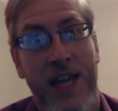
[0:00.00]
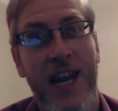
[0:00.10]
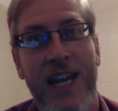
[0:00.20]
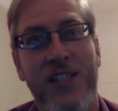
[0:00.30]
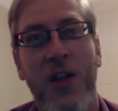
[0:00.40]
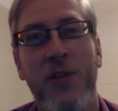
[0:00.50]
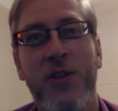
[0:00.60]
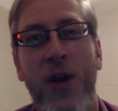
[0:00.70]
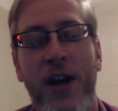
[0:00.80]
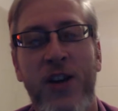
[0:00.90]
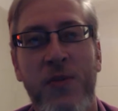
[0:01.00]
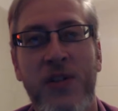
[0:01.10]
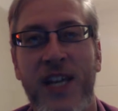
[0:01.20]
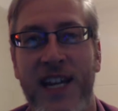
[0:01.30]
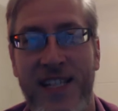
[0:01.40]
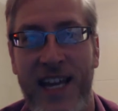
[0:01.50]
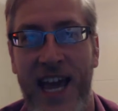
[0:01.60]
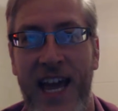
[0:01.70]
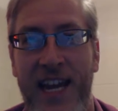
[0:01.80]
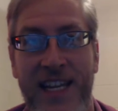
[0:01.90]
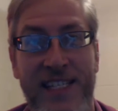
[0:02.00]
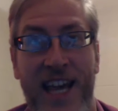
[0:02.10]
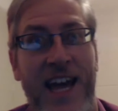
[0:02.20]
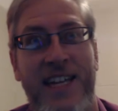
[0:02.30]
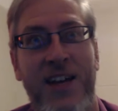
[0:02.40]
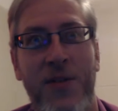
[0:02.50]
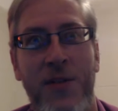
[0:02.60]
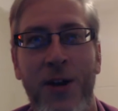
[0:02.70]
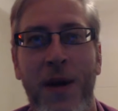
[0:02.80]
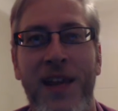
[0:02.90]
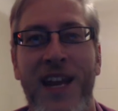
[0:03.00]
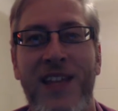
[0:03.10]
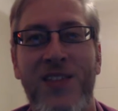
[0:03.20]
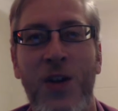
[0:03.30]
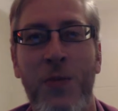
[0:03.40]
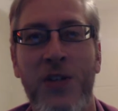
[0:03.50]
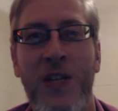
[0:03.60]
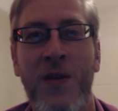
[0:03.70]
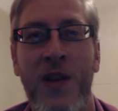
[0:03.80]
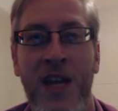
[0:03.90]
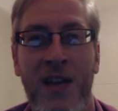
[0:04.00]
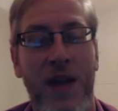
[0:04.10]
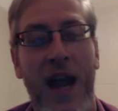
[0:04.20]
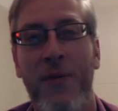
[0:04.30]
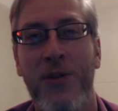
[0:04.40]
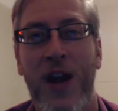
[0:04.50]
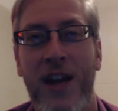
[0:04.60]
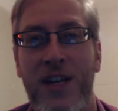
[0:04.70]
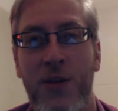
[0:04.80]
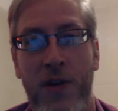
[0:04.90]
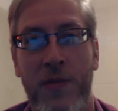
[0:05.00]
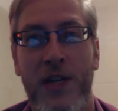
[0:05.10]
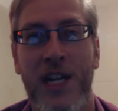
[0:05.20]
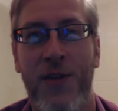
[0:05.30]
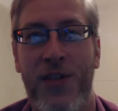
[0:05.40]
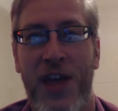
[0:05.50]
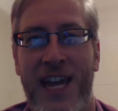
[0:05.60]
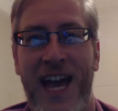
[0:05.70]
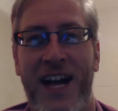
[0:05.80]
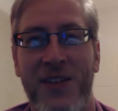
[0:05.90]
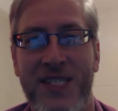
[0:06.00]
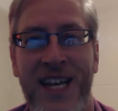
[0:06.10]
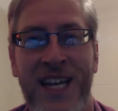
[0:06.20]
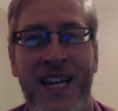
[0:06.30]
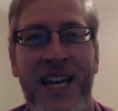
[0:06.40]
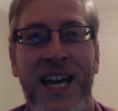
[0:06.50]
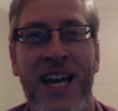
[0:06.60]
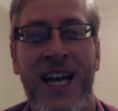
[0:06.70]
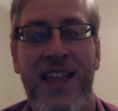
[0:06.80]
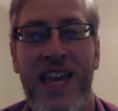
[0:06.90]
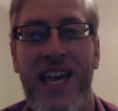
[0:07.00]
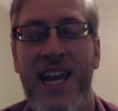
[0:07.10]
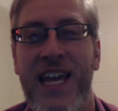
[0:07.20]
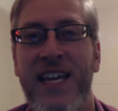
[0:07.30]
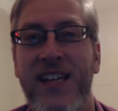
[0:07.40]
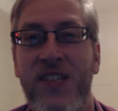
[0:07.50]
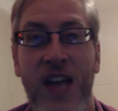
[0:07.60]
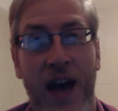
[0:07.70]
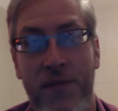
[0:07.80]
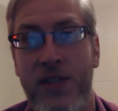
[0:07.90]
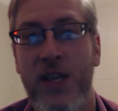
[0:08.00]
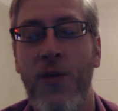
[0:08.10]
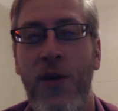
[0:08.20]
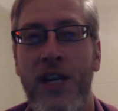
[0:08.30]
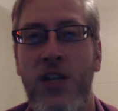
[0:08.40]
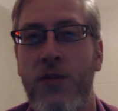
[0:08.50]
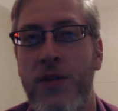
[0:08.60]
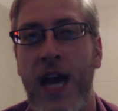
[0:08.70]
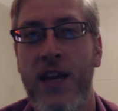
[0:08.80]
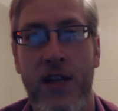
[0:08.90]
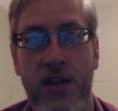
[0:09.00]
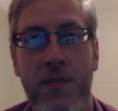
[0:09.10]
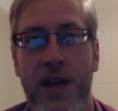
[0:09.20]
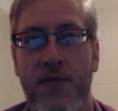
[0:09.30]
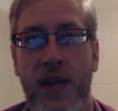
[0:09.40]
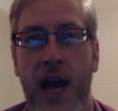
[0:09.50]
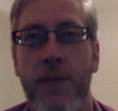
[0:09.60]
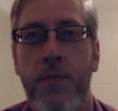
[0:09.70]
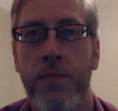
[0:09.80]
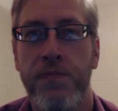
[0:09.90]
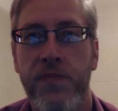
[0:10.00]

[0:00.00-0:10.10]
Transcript: getting as close to 100% as I can, because I don't know about getting the super suit, but I will try to do pretty much everything else. It is obviously going to take a good bit of time.